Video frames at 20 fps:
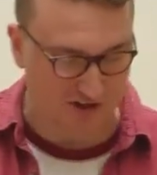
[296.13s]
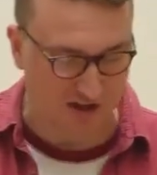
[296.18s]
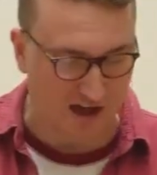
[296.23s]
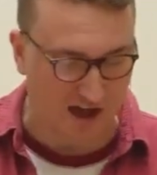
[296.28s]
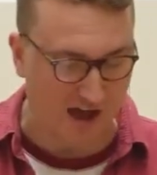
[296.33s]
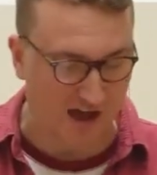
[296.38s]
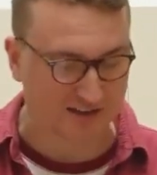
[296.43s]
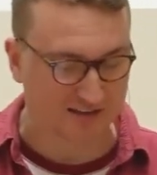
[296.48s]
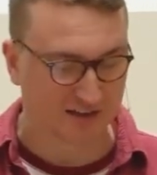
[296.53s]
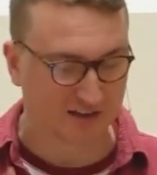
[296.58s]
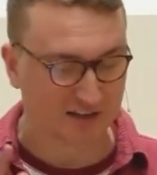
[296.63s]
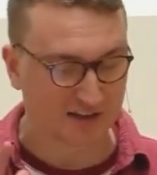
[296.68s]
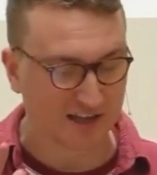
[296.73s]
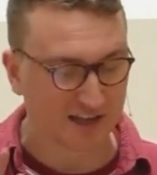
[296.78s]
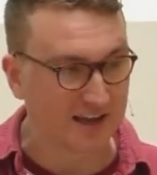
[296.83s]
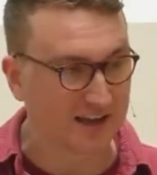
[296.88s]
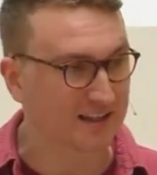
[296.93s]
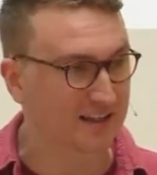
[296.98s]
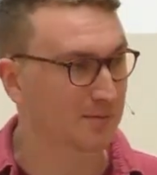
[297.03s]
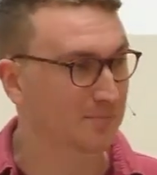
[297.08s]
there has
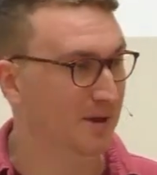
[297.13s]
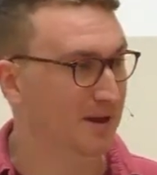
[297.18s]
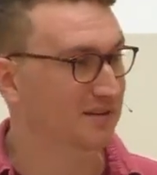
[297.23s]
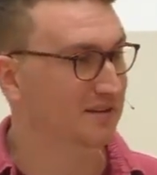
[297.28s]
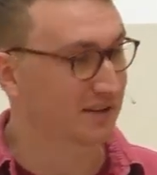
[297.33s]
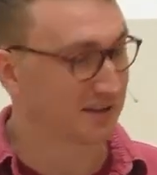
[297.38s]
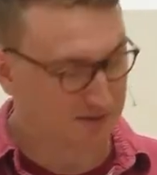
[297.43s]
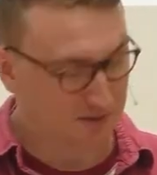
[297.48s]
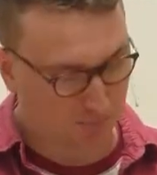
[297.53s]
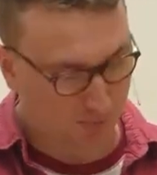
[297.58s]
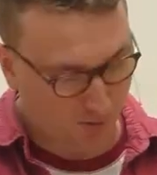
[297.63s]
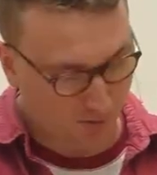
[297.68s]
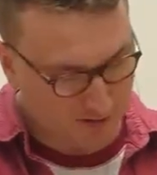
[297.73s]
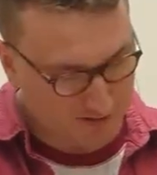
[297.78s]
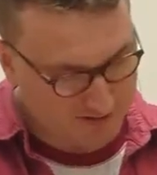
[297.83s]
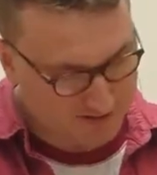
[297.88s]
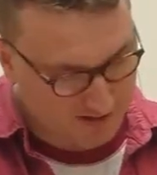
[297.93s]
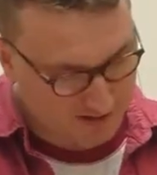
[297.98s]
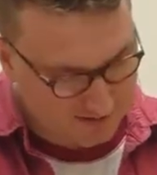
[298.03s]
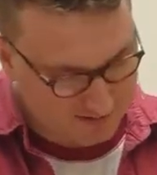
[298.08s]
clearly been
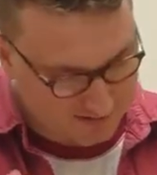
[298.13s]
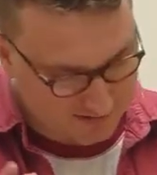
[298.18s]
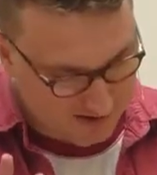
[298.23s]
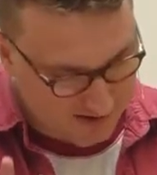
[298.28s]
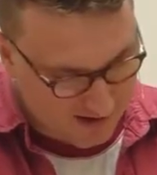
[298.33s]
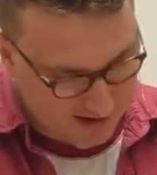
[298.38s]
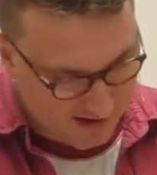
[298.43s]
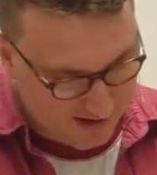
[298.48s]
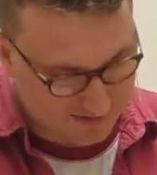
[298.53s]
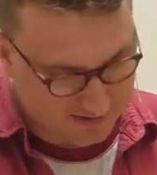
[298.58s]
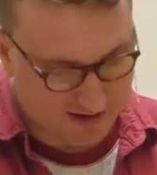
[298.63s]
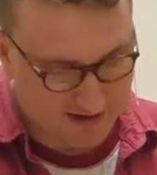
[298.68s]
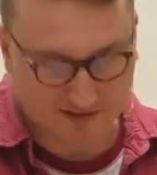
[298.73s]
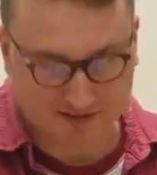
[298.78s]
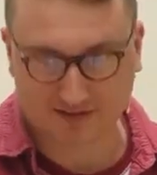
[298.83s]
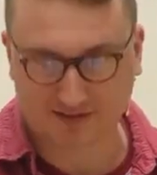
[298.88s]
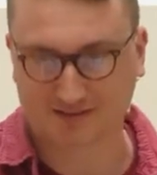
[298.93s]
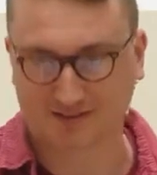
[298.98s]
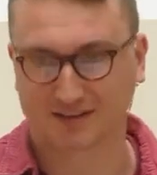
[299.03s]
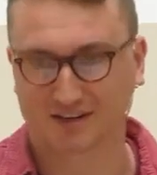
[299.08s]
disappointed to hear
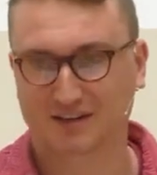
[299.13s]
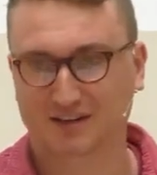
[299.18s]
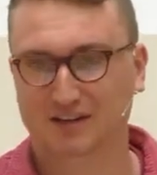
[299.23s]
this.